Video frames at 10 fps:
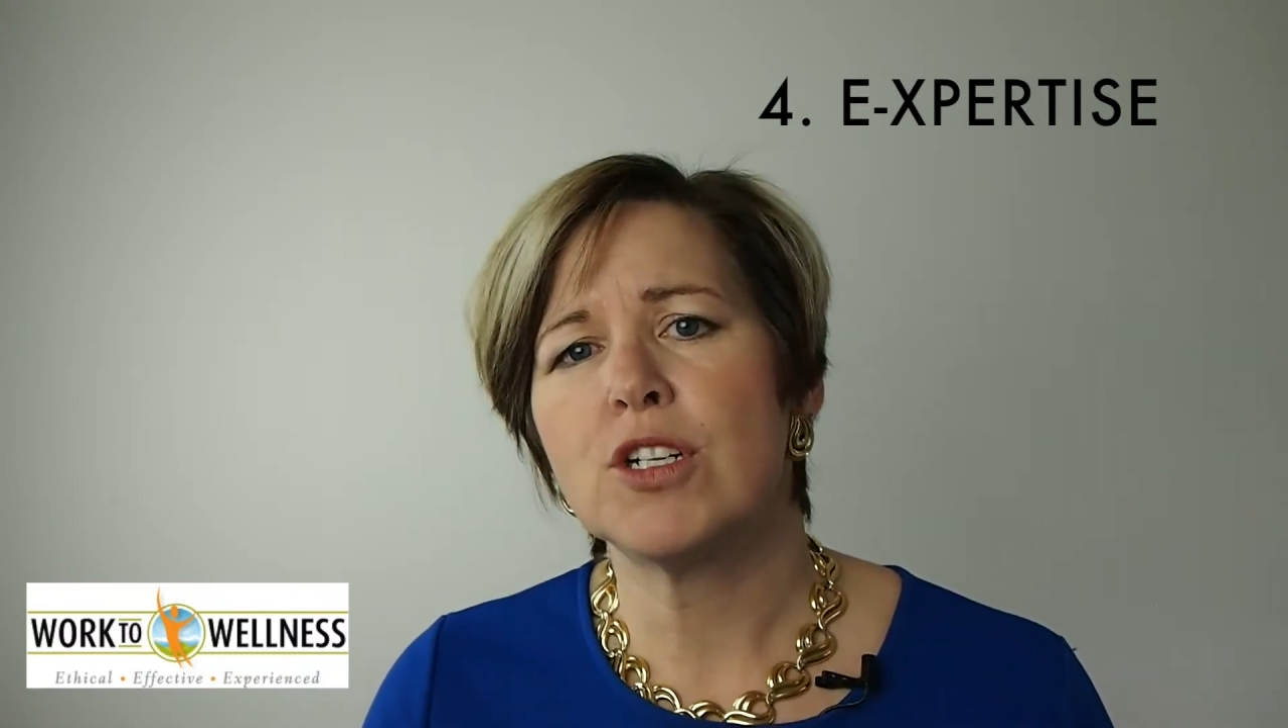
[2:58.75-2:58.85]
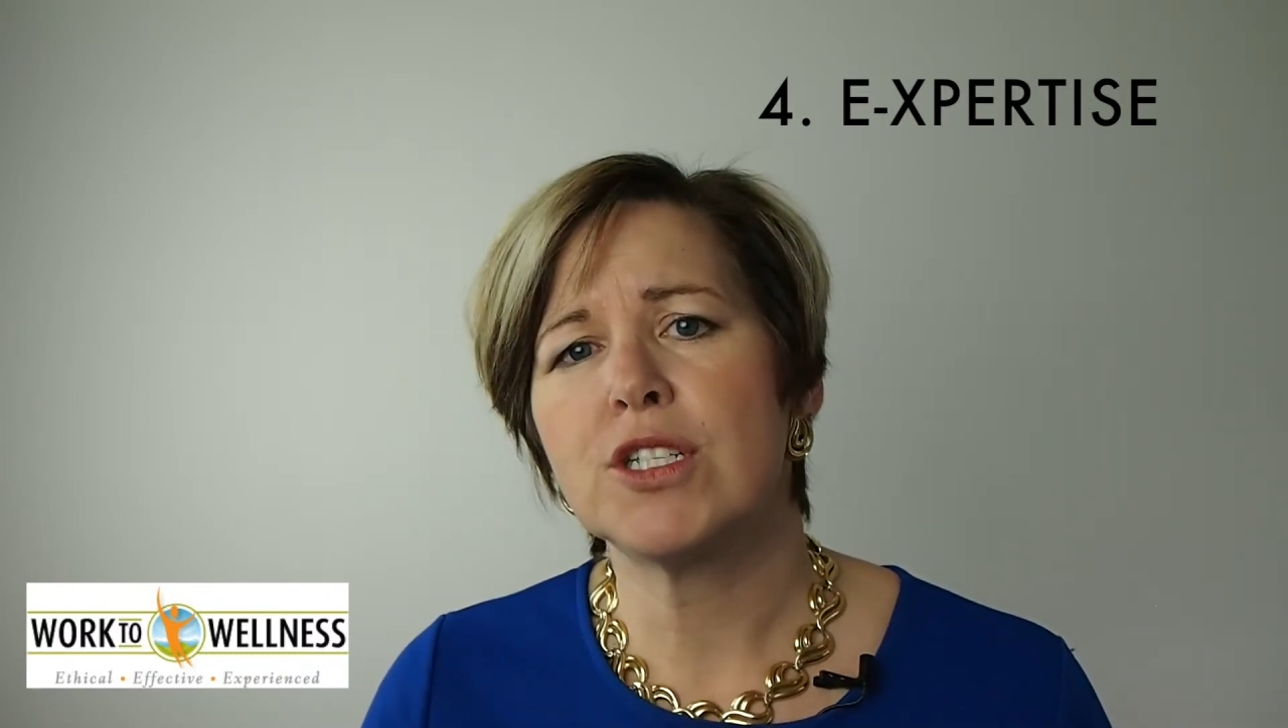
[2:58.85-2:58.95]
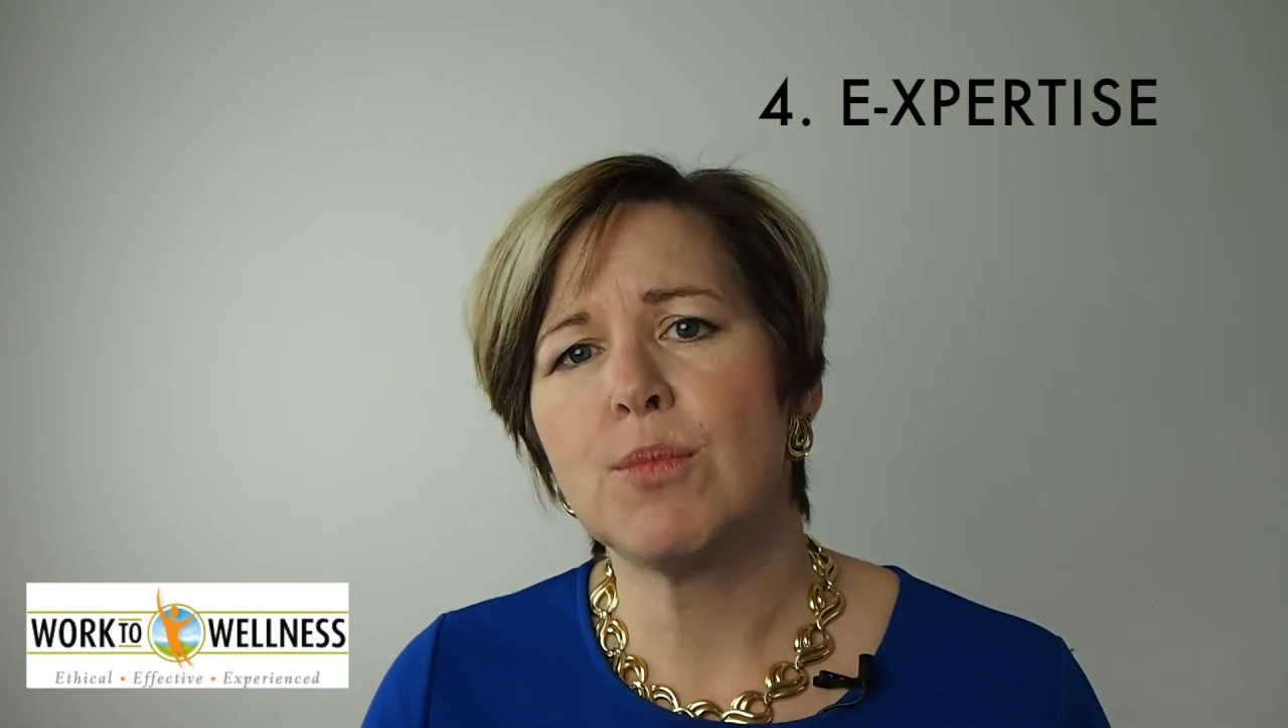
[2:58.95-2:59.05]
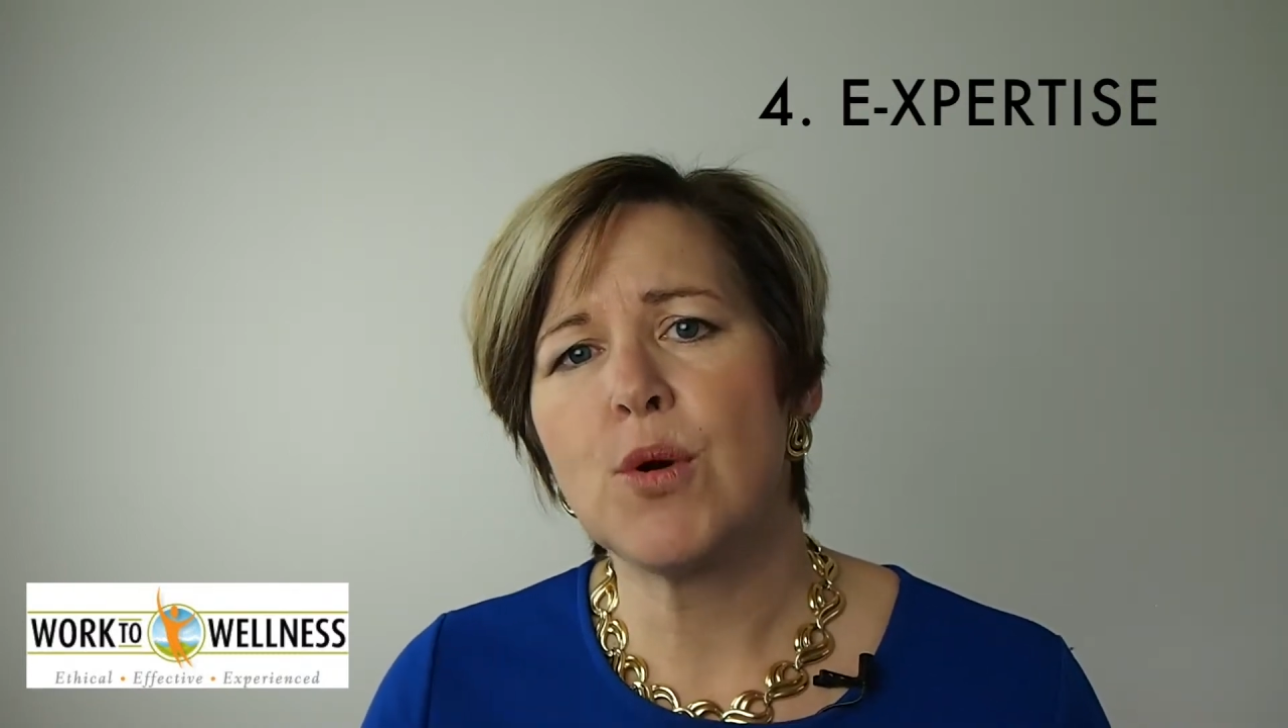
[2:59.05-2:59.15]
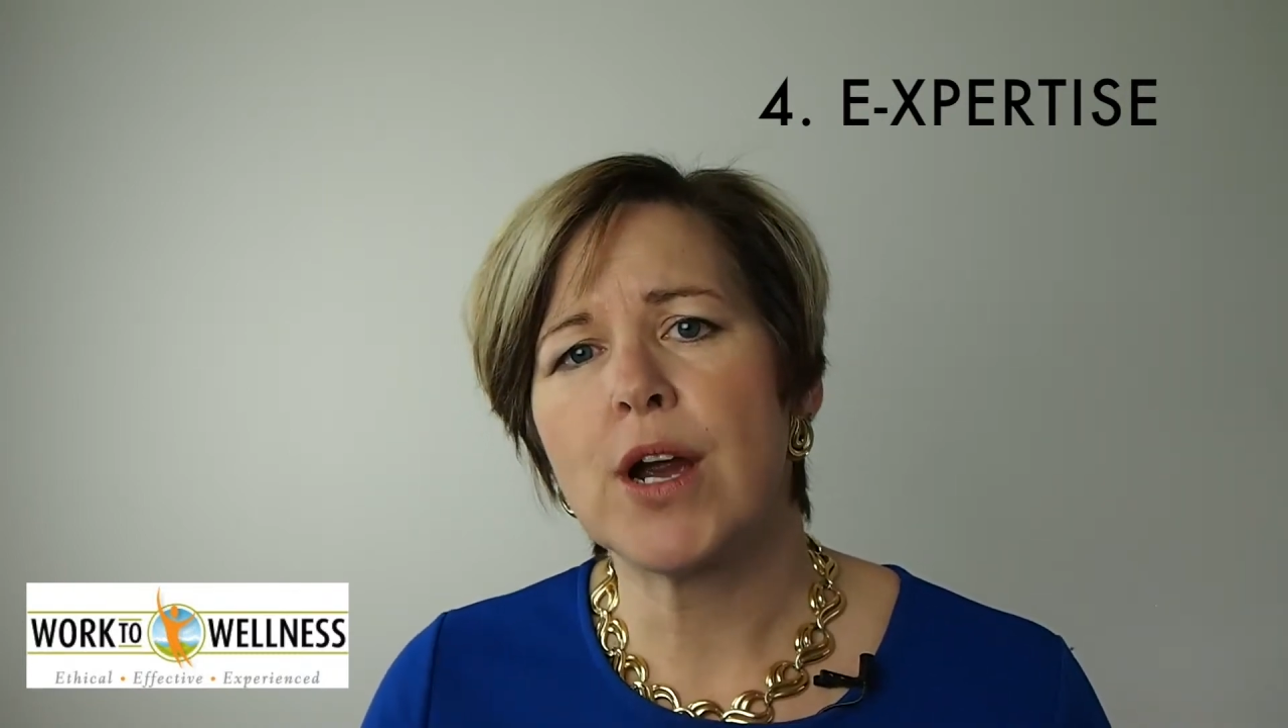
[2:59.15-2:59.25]
more
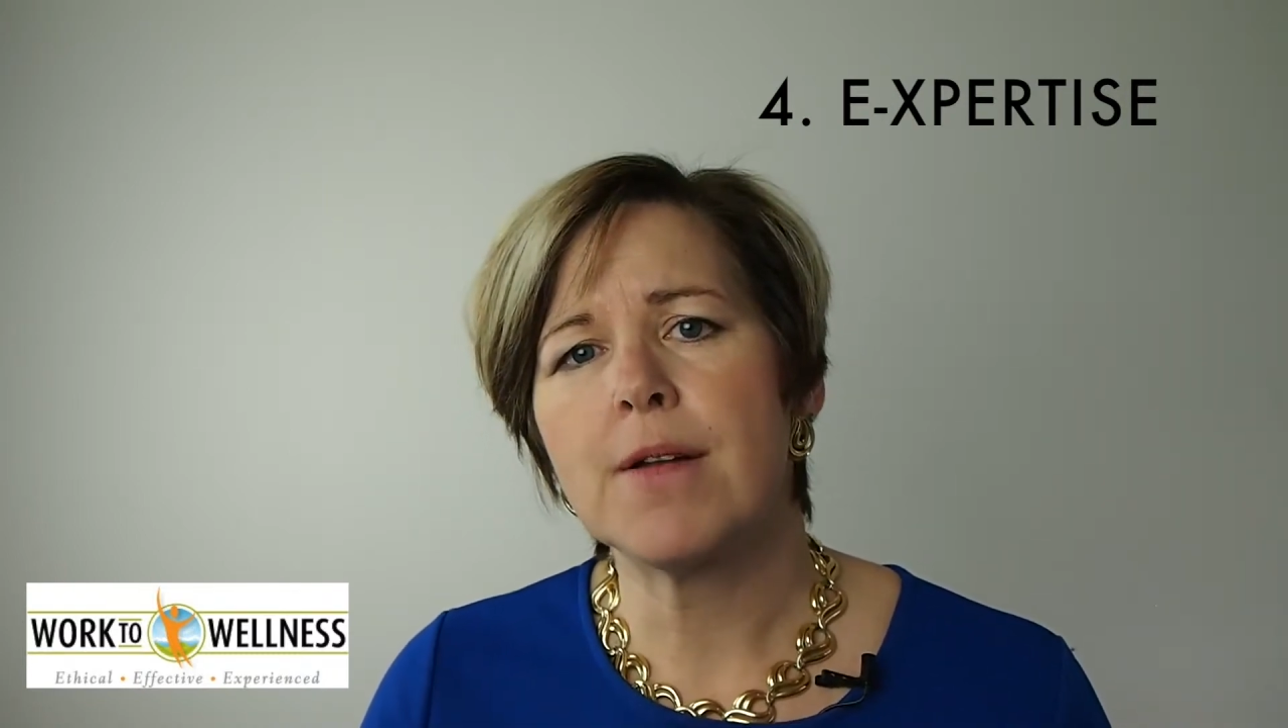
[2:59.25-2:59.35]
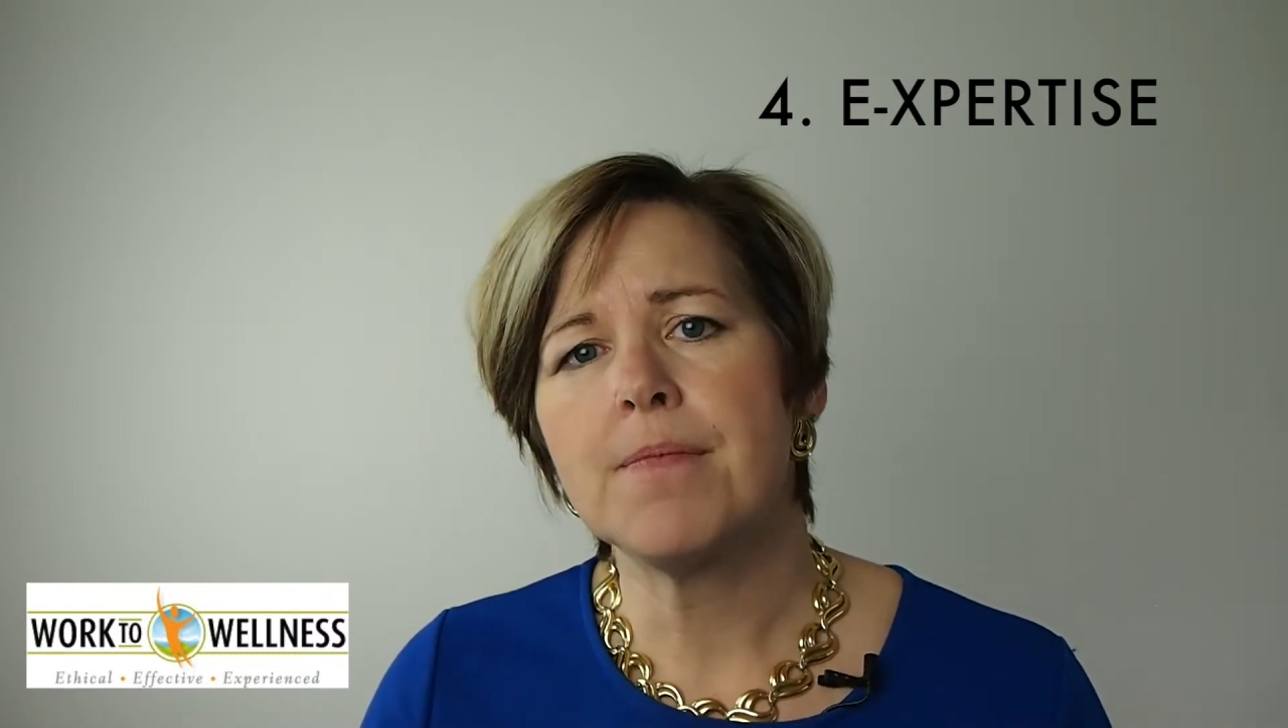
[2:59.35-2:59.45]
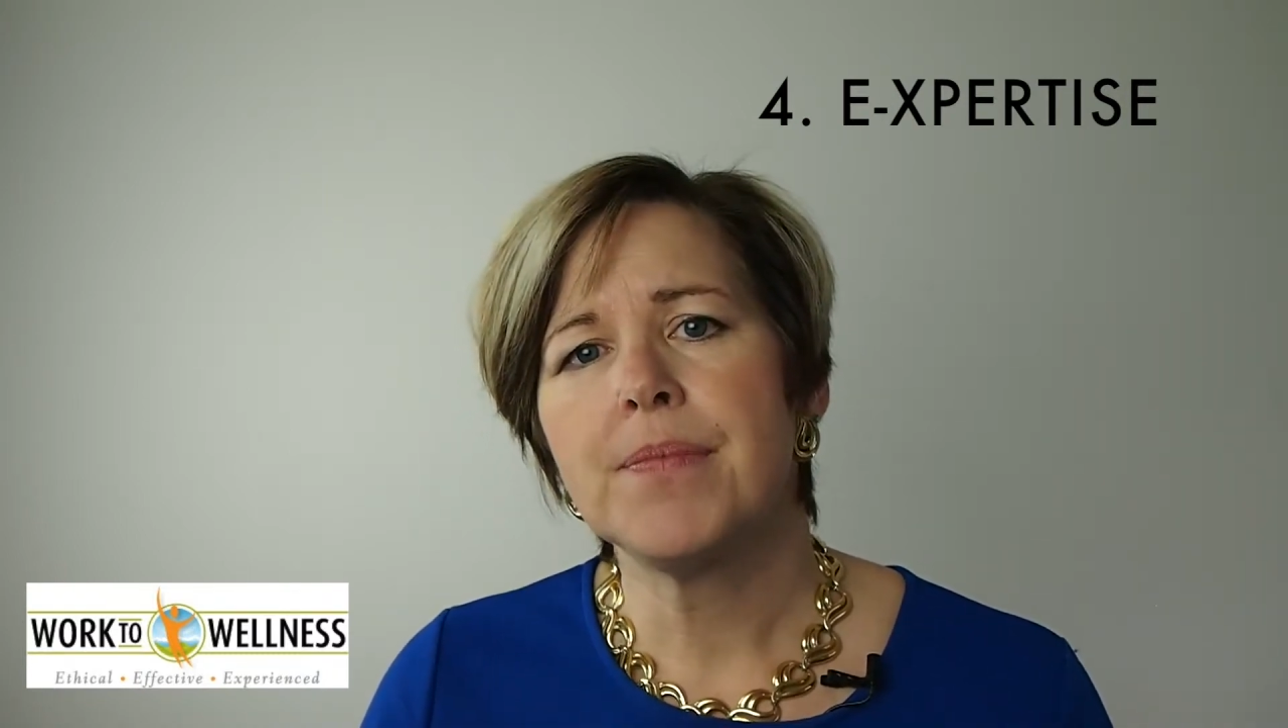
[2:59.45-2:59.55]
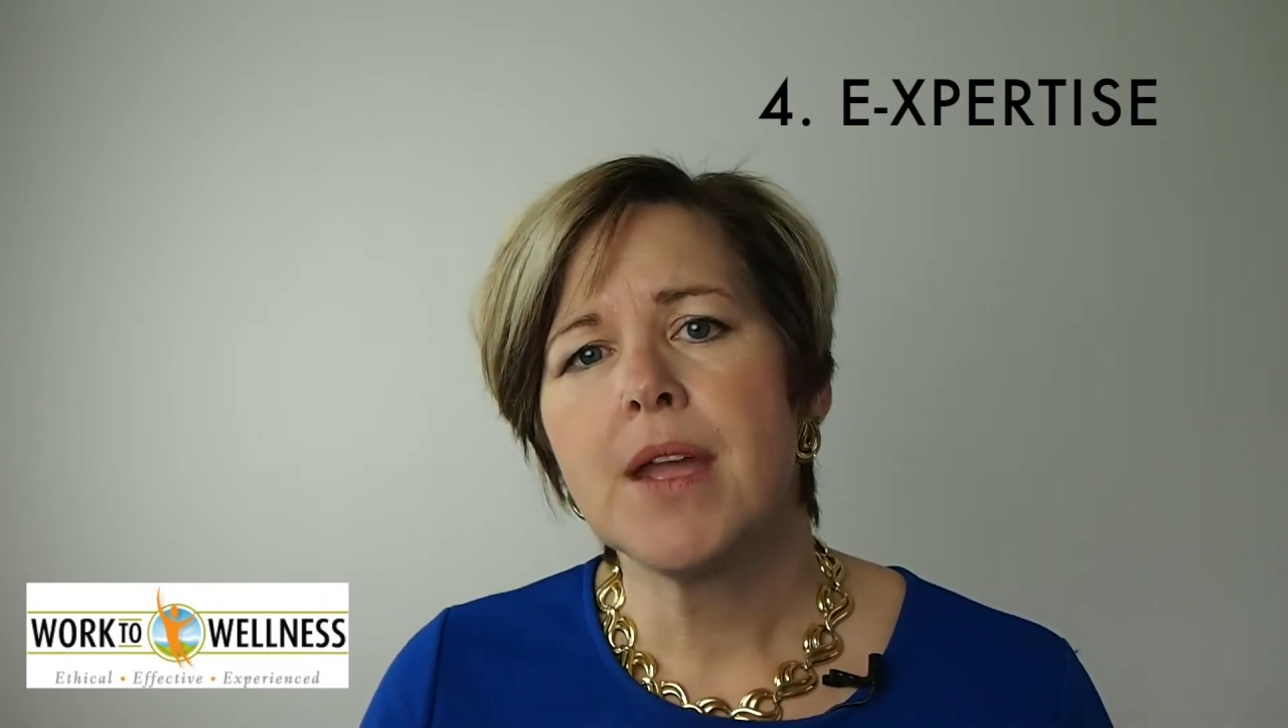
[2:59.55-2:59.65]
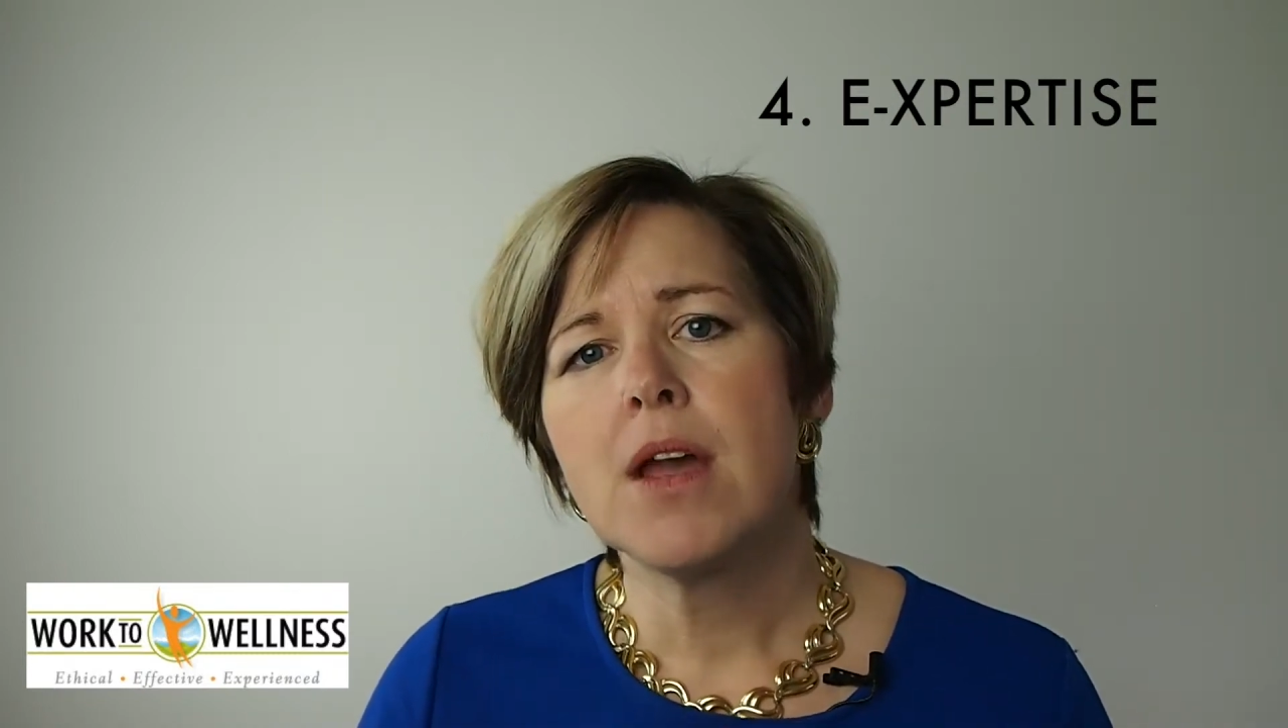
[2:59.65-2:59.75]
support.